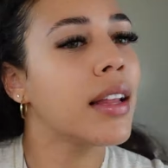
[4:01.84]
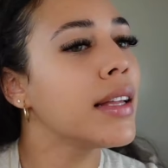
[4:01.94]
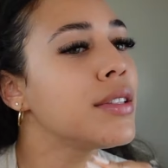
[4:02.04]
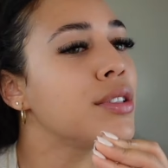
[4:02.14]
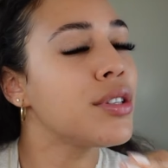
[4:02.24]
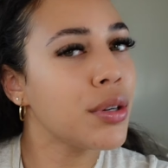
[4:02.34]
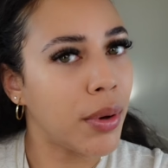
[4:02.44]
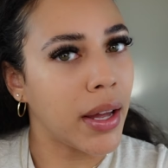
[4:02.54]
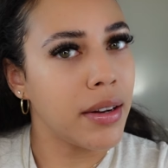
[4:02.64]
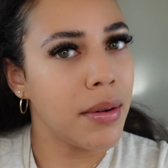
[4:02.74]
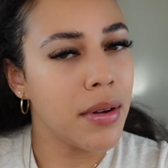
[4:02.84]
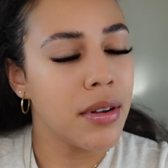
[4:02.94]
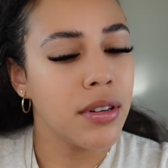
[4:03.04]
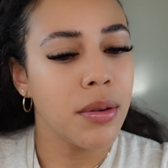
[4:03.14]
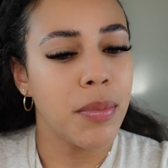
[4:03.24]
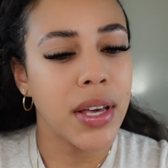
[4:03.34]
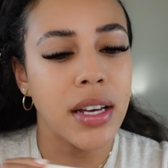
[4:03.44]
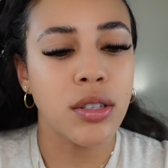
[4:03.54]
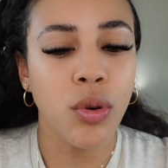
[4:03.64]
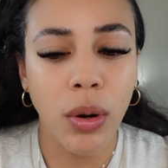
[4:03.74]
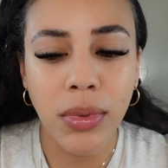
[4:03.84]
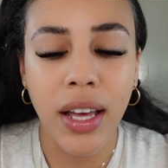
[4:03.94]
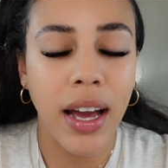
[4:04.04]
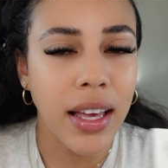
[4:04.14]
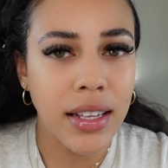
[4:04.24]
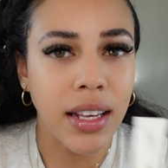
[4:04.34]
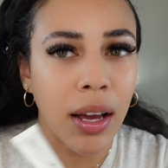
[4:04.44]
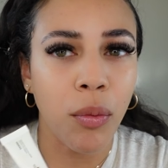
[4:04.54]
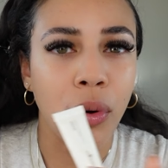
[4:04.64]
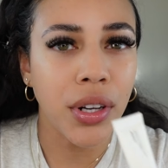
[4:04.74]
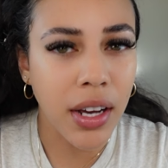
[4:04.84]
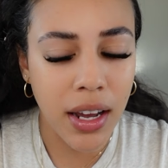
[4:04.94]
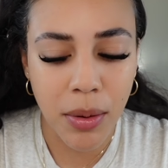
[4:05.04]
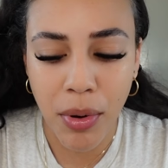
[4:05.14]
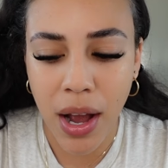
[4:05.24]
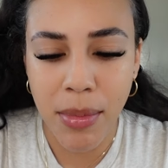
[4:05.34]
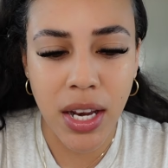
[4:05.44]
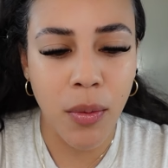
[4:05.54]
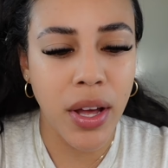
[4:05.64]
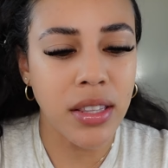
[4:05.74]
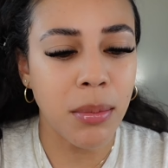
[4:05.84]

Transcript: Let's do it, because normally I guess I would kind of prime anyways.